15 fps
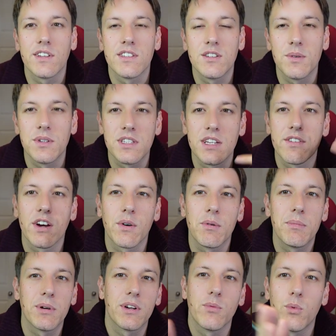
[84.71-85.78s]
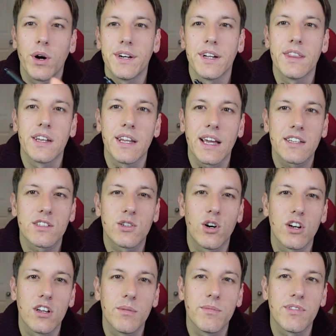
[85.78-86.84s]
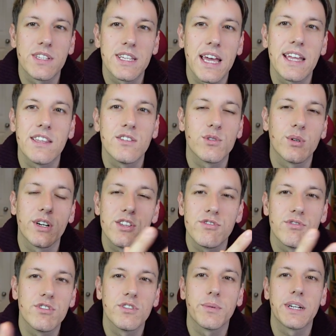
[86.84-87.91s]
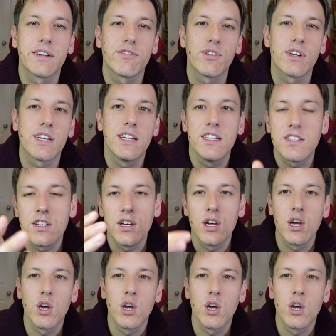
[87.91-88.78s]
to a 0 and put a 1 in the next column for tens or hundreds or whatever it is,